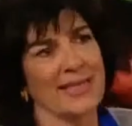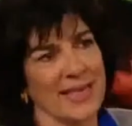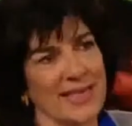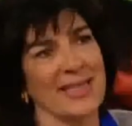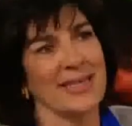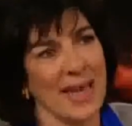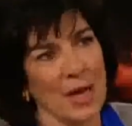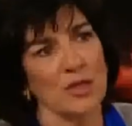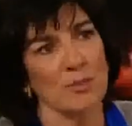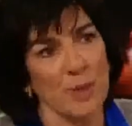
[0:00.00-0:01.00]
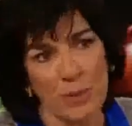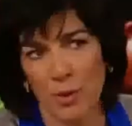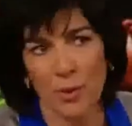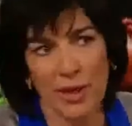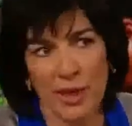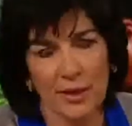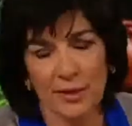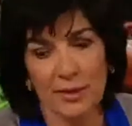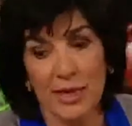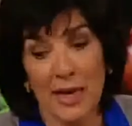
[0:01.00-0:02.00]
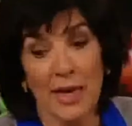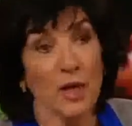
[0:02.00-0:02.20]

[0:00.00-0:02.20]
60,000 people were killed.